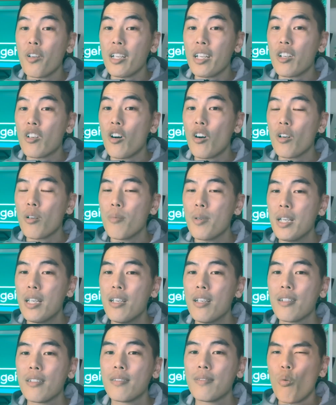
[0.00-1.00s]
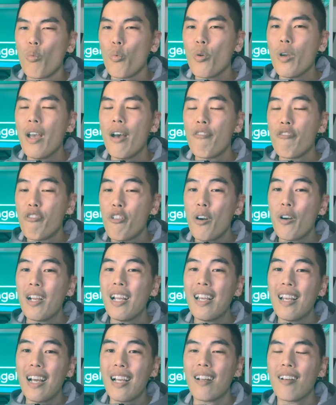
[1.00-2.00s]
the economy, we are very
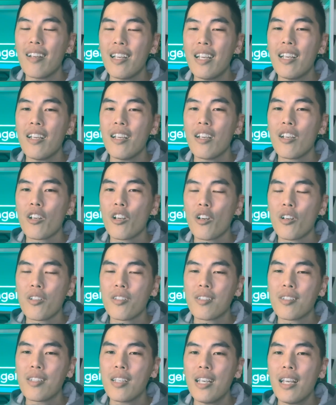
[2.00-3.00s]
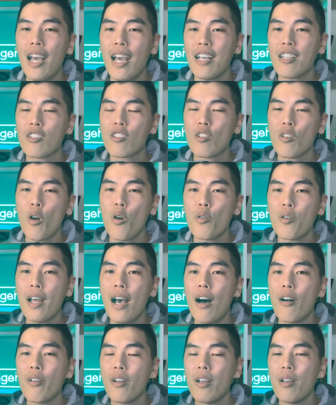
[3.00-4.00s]
likely going to see a
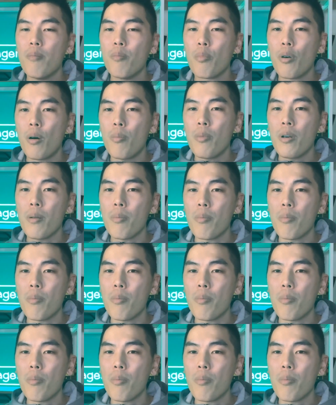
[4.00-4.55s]
slowdown in property